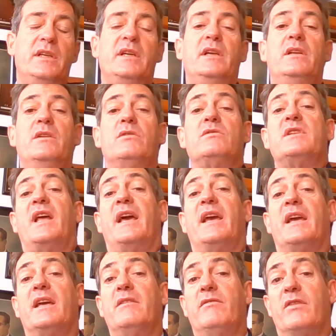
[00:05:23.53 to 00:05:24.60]
it looks
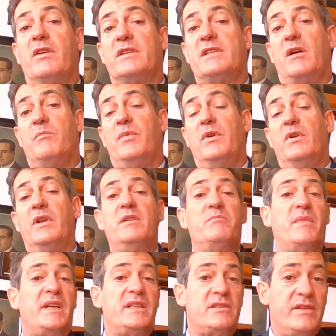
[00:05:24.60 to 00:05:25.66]
like, for example, in
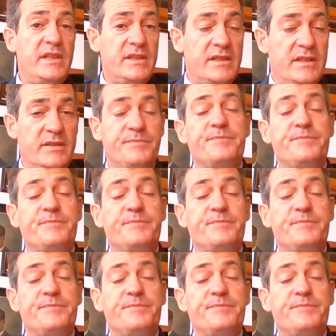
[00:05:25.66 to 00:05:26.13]
Madrid,